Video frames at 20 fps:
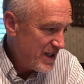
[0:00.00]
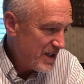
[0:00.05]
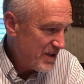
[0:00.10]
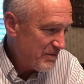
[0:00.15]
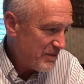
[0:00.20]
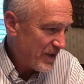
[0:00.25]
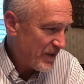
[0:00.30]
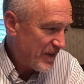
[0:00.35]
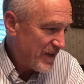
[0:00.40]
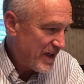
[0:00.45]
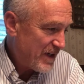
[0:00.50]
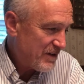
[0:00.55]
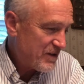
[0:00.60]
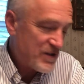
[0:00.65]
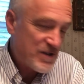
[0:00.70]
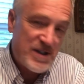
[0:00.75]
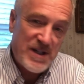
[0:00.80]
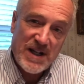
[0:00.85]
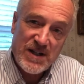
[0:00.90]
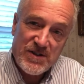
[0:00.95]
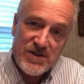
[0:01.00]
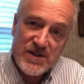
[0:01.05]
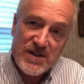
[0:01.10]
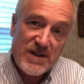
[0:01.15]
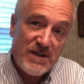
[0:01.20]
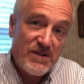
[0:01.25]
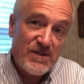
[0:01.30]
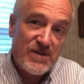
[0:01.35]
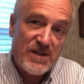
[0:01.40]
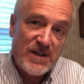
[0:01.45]
But there is tension,
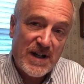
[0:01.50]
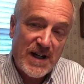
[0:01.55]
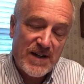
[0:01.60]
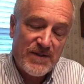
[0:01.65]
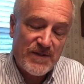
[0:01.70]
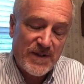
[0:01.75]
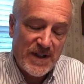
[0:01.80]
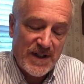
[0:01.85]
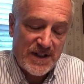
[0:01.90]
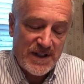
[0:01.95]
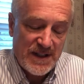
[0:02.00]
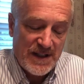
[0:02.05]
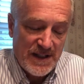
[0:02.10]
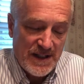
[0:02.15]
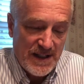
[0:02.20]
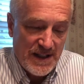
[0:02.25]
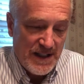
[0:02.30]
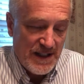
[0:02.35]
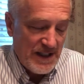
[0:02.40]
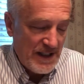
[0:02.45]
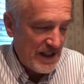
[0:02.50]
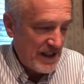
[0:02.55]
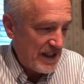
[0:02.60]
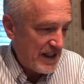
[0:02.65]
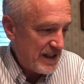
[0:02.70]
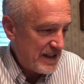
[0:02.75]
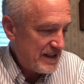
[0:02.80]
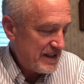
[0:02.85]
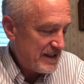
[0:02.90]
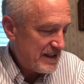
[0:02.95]
there is conflict.
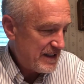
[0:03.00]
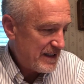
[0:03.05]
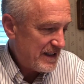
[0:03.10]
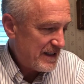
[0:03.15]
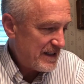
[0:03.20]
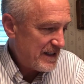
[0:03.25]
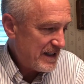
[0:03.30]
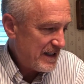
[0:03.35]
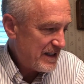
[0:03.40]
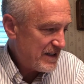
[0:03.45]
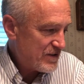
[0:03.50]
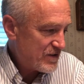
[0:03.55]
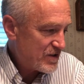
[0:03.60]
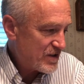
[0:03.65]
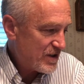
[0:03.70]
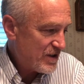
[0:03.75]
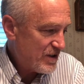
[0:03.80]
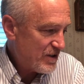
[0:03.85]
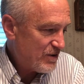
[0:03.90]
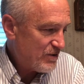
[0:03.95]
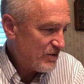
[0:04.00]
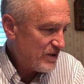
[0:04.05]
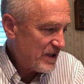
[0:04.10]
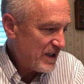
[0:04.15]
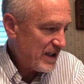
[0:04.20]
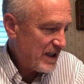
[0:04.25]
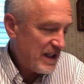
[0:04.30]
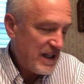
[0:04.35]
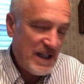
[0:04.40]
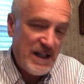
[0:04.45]
And so
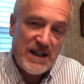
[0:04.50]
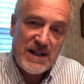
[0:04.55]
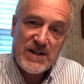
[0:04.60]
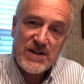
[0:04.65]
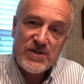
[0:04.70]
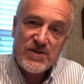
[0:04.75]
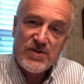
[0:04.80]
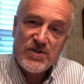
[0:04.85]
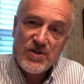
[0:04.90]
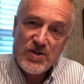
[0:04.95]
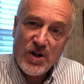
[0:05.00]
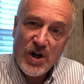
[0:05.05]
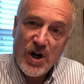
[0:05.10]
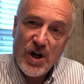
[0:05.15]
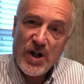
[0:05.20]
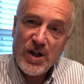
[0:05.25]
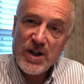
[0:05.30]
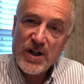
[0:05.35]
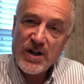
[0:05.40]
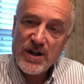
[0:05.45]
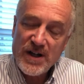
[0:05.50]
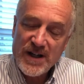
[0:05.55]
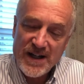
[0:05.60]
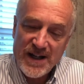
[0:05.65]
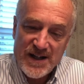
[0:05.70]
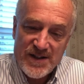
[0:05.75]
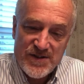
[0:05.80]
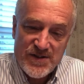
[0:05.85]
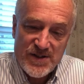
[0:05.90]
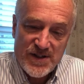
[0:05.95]
he is calling on
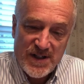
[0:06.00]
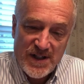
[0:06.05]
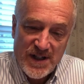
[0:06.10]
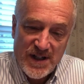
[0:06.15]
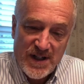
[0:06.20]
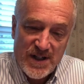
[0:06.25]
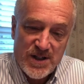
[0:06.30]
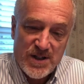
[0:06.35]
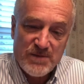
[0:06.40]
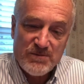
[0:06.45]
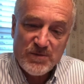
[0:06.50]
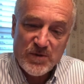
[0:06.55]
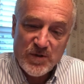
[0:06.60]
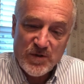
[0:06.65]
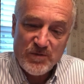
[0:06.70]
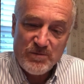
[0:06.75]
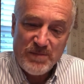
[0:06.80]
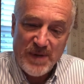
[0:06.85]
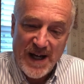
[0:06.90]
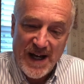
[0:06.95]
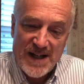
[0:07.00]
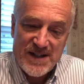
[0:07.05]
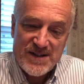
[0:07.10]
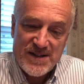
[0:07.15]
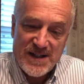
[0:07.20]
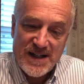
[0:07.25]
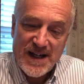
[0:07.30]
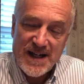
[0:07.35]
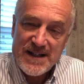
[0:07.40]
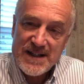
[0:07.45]
us to move
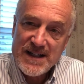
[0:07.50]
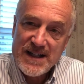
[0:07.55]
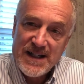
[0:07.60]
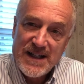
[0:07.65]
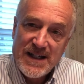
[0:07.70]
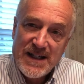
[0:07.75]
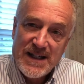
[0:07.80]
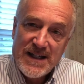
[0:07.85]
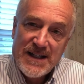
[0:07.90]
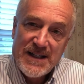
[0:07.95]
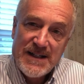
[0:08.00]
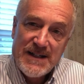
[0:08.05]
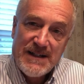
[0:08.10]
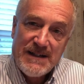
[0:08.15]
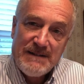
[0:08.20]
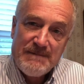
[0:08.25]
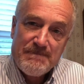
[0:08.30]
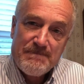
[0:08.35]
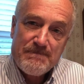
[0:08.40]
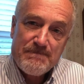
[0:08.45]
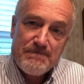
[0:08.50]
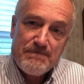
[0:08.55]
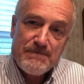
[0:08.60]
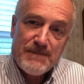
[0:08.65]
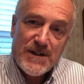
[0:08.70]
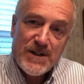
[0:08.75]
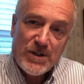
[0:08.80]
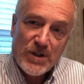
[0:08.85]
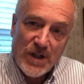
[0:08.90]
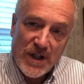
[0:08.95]
past that.
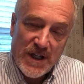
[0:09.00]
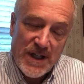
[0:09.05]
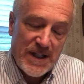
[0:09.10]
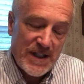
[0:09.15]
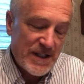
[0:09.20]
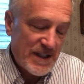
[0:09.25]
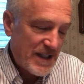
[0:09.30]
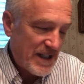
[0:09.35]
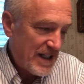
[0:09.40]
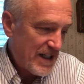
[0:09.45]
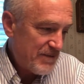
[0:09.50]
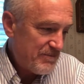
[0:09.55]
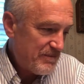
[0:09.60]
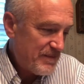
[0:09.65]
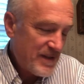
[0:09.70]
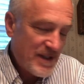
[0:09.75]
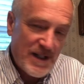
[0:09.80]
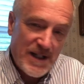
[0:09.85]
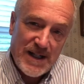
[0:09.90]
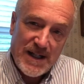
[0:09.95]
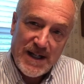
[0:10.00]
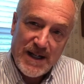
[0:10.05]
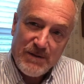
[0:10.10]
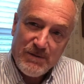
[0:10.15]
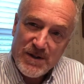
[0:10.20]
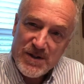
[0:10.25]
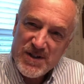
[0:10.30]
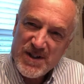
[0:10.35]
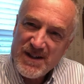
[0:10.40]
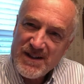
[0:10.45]
Look, I
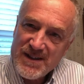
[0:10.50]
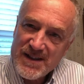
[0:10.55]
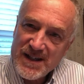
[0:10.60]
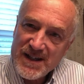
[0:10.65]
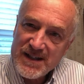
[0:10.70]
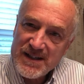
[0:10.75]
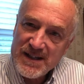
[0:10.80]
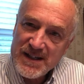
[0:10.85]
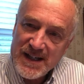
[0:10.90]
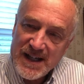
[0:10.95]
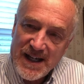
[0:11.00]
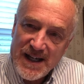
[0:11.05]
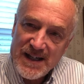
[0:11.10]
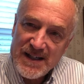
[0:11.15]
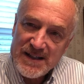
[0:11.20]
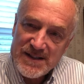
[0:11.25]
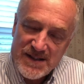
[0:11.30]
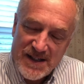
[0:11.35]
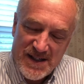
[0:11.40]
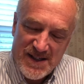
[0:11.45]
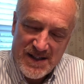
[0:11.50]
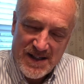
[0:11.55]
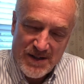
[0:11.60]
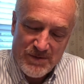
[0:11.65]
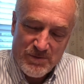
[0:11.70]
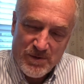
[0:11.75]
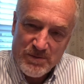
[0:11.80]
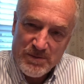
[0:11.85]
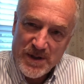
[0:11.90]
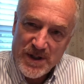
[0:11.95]
want you to think today, as I
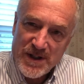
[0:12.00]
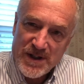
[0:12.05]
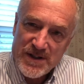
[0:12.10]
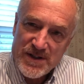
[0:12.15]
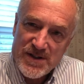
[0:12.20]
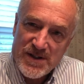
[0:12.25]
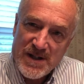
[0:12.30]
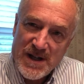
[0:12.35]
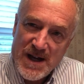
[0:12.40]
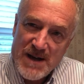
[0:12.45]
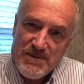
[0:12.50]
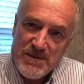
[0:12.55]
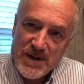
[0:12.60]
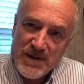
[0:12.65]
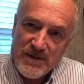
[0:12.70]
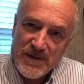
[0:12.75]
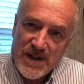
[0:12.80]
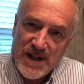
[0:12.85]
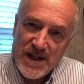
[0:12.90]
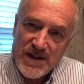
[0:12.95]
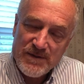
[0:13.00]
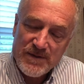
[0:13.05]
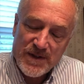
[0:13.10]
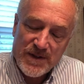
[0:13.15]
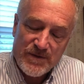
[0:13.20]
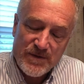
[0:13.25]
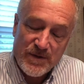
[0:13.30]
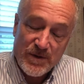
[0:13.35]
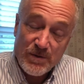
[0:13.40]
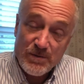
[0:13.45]
said, we'll be on this topic of
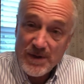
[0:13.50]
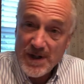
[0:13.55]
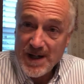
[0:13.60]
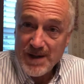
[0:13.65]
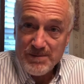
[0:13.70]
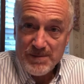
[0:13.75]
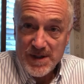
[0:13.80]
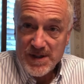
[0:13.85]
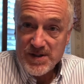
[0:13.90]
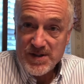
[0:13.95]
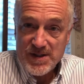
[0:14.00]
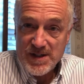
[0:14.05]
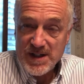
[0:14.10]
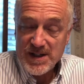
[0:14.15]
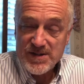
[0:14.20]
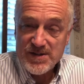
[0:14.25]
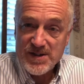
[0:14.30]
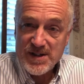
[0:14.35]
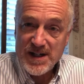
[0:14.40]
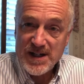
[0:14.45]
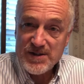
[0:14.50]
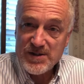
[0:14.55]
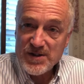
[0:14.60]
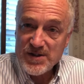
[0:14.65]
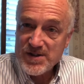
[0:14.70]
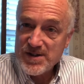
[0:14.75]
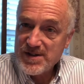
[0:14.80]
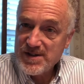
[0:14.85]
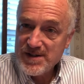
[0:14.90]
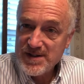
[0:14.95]
conflict for a while. It's not
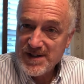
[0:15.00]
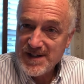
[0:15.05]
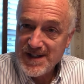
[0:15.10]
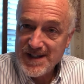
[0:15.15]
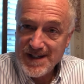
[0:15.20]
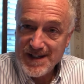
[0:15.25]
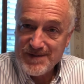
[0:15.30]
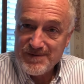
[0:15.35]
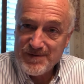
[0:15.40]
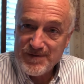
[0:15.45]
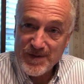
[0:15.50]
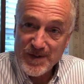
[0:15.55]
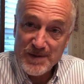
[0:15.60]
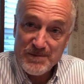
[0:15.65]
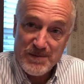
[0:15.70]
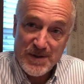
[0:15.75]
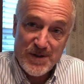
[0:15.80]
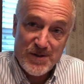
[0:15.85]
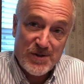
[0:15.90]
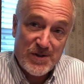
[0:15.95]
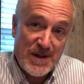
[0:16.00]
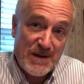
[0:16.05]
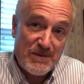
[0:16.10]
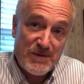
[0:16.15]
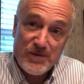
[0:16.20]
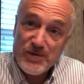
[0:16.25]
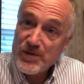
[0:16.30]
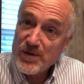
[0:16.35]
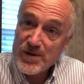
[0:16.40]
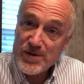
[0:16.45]
just in Philippians
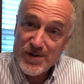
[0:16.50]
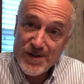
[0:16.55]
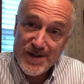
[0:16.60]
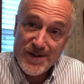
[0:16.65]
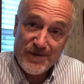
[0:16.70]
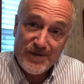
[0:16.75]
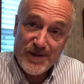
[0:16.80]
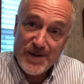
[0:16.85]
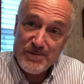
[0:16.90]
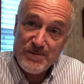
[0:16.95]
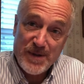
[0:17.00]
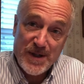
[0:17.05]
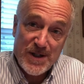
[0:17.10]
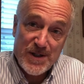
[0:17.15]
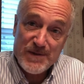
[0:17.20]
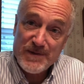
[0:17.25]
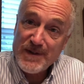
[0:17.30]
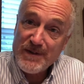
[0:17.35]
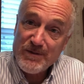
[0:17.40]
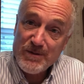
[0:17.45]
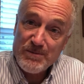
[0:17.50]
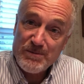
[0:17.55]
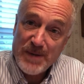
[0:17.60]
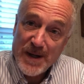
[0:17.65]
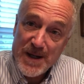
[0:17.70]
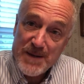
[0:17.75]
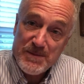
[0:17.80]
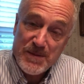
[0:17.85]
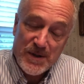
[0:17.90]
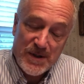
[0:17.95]
chapter 4, it's on the front page of every
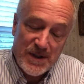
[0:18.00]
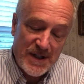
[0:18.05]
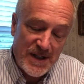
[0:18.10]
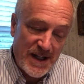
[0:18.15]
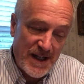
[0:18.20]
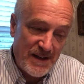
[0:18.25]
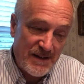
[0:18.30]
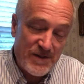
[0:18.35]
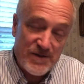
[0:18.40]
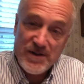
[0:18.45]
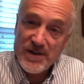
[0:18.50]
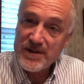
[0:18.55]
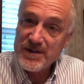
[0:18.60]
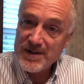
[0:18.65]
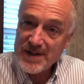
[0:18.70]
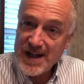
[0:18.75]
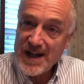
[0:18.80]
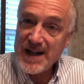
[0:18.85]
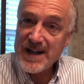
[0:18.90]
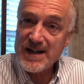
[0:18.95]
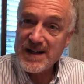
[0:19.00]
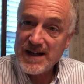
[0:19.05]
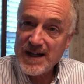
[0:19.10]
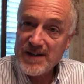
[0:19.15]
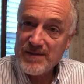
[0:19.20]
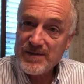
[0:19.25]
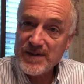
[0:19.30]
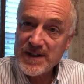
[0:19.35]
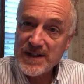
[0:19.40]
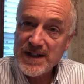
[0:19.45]
paper today. There's a lot of
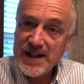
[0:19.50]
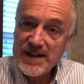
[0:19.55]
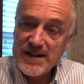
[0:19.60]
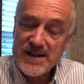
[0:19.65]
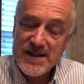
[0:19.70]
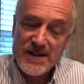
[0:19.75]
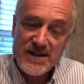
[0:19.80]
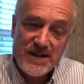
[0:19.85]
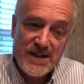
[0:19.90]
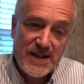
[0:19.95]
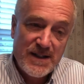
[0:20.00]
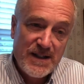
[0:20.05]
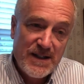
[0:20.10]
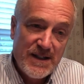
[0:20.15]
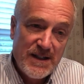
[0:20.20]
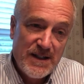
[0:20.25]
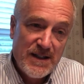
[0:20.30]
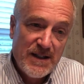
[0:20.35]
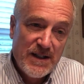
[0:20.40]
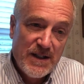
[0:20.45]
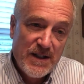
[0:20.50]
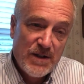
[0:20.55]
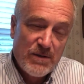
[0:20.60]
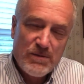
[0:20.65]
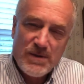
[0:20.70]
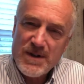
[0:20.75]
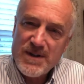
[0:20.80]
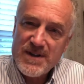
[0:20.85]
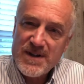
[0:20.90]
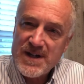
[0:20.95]
conflict out there.
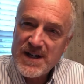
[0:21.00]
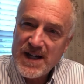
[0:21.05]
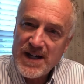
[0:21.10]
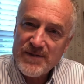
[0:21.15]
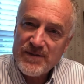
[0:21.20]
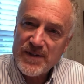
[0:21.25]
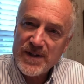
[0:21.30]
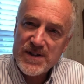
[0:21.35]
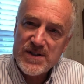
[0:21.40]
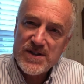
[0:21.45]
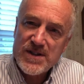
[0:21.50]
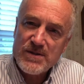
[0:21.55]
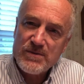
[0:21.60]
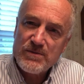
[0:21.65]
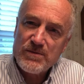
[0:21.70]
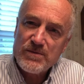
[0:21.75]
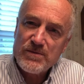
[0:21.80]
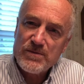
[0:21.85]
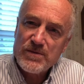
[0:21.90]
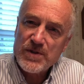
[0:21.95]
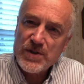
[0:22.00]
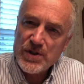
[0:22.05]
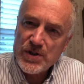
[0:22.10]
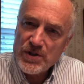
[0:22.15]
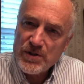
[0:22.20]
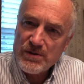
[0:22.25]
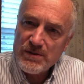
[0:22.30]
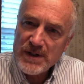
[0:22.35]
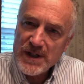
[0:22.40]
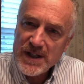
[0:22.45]
What are the conflicts that
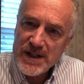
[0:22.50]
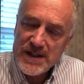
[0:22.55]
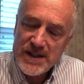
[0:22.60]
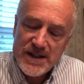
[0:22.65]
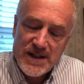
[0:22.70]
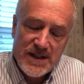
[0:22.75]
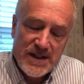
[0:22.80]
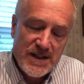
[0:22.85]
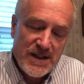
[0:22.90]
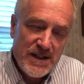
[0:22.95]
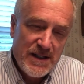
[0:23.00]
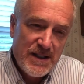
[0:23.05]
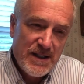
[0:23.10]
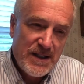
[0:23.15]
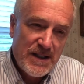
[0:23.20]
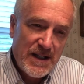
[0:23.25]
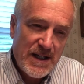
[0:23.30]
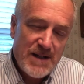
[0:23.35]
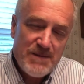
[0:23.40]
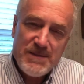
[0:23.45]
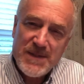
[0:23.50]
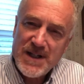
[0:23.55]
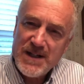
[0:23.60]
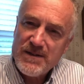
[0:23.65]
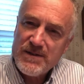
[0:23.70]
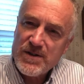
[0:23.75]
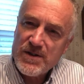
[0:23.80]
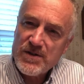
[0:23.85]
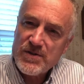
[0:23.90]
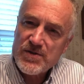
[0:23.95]
you're in? How many
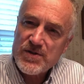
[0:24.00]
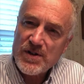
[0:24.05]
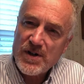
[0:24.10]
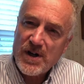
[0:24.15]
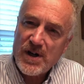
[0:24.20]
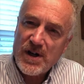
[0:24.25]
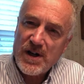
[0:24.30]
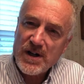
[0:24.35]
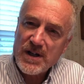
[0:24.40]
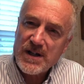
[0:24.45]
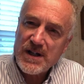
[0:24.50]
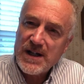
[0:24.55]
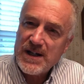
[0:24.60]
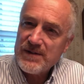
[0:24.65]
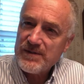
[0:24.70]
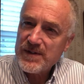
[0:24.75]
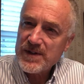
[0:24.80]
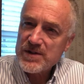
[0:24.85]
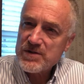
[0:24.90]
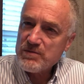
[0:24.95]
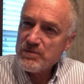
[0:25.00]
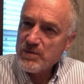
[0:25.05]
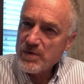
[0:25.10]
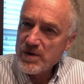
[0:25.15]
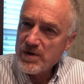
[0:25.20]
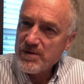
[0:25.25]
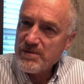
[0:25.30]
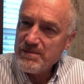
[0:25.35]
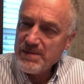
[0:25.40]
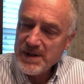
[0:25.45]
of those are conflicts
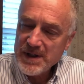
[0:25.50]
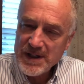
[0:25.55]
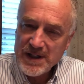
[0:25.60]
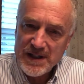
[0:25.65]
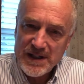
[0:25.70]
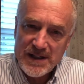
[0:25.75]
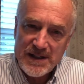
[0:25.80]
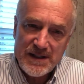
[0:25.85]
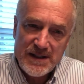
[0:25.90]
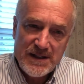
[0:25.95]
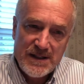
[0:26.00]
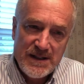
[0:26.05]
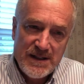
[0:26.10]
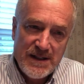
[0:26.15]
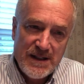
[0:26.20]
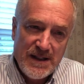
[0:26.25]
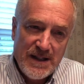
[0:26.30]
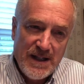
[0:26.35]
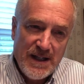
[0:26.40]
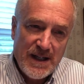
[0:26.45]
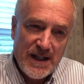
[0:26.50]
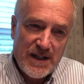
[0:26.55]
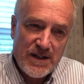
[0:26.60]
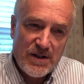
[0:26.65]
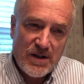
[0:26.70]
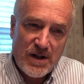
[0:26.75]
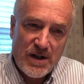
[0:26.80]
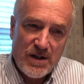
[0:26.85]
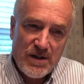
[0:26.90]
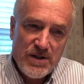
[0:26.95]
worth being in?
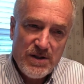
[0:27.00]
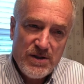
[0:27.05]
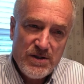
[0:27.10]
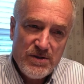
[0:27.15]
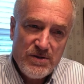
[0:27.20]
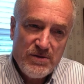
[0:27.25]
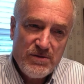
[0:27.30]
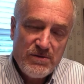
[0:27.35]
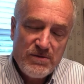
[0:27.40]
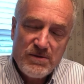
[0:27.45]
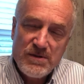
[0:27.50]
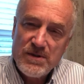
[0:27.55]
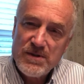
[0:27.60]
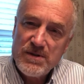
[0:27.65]
And are you